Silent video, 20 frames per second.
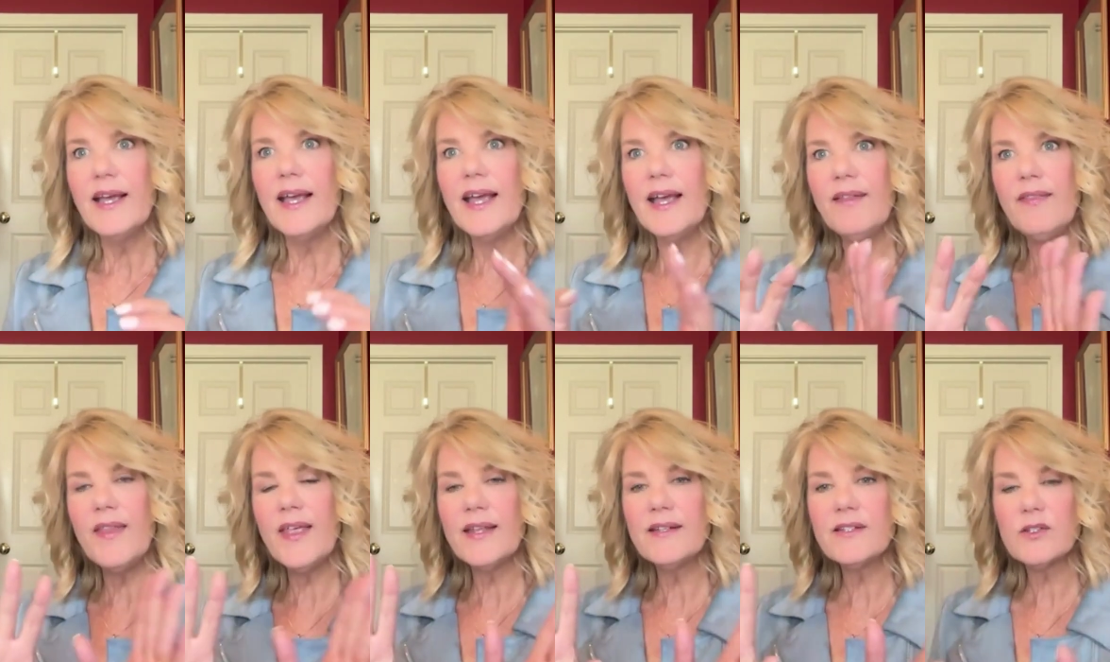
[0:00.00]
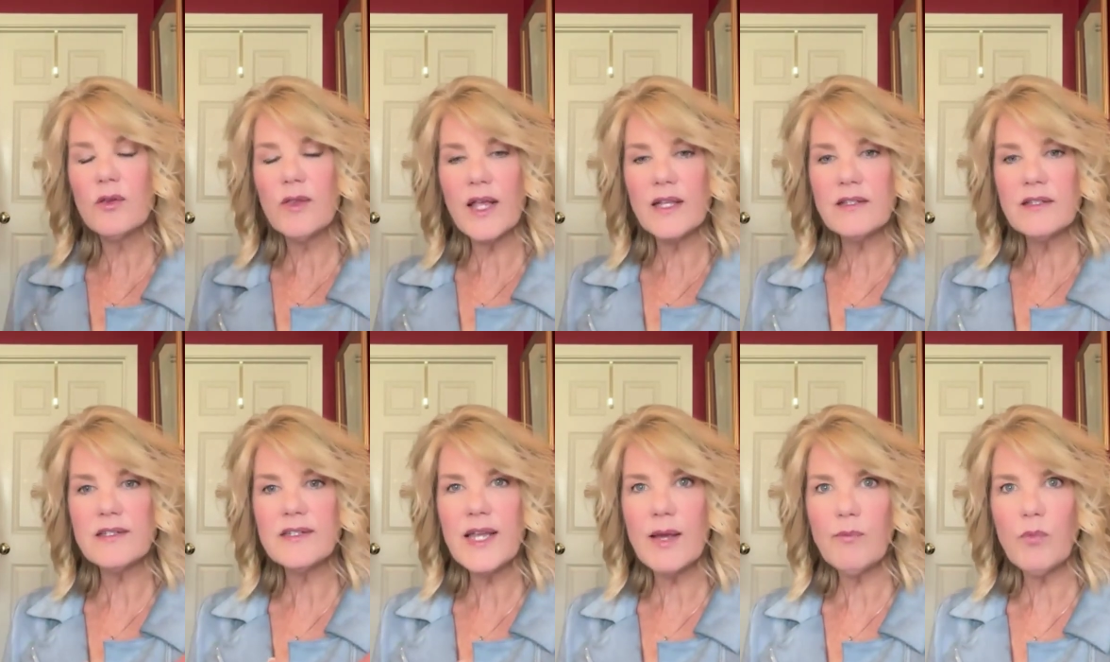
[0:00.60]
and then so that's
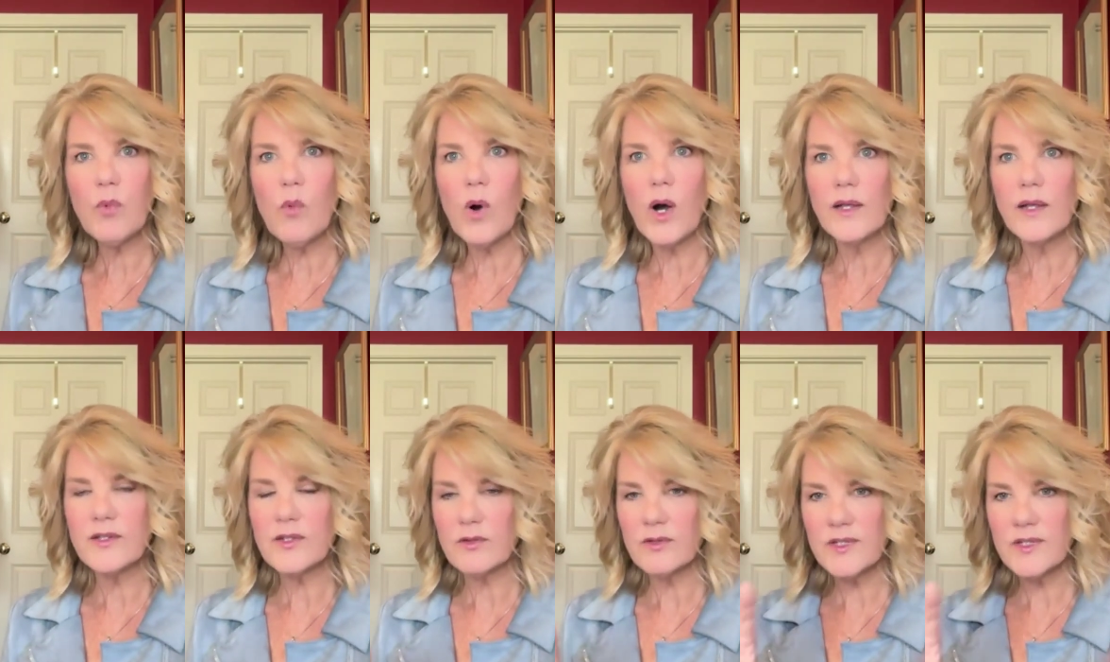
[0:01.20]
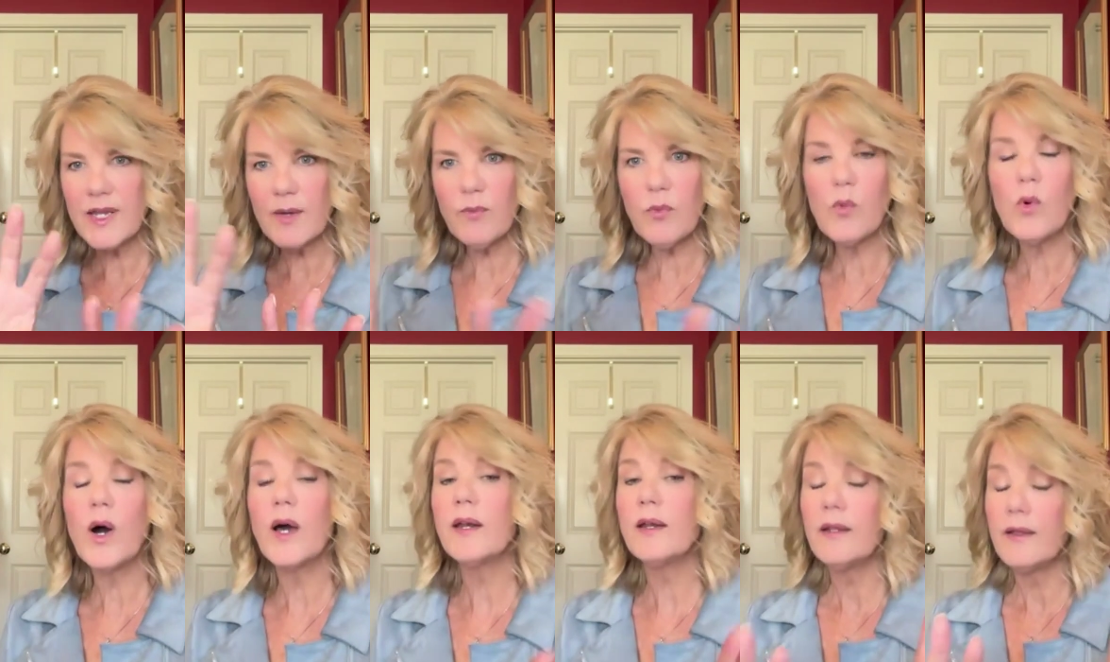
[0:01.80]
step one. So step
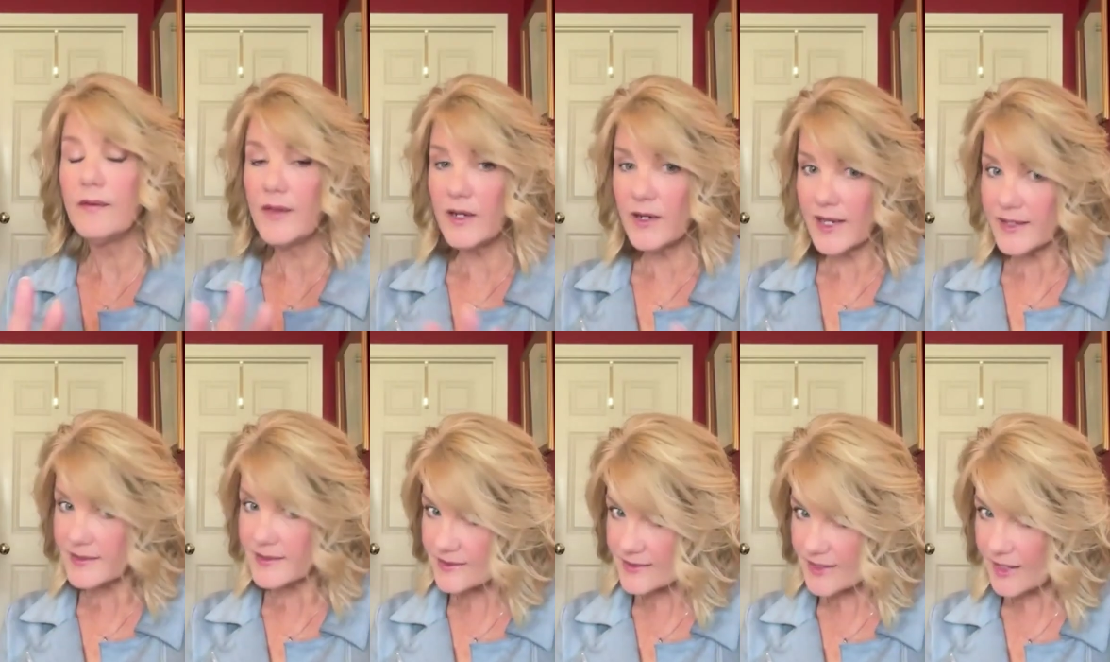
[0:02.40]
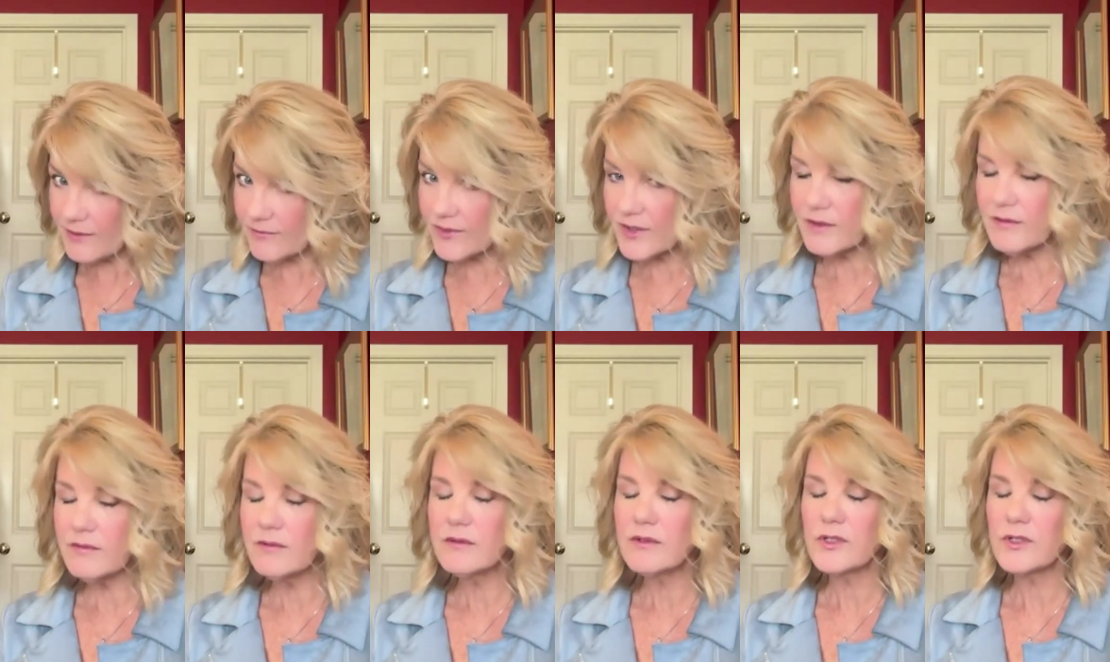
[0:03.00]
one, and then I save it.